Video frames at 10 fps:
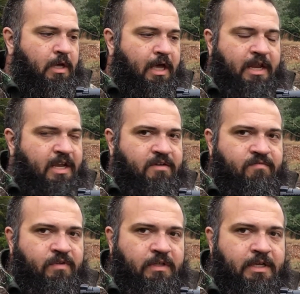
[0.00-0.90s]
I didn't
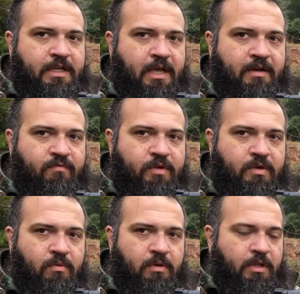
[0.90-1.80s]
feel any kind of
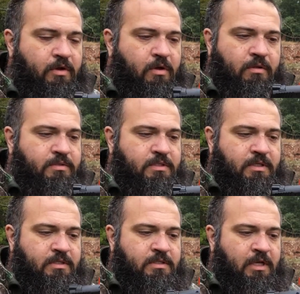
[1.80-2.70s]
recoil at all.
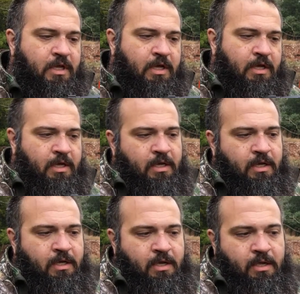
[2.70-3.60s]
It's
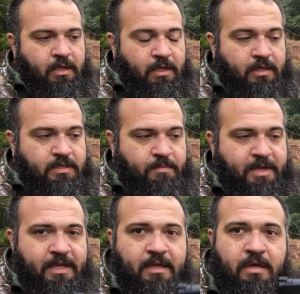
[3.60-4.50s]
to
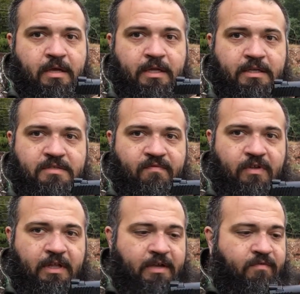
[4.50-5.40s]
me, it doesn't
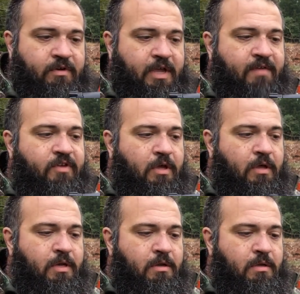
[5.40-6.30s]
feel like a very heavy
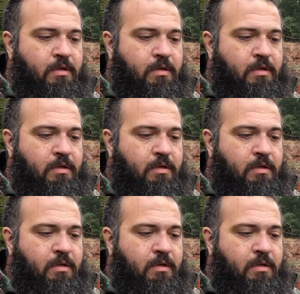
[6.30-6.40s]
gun.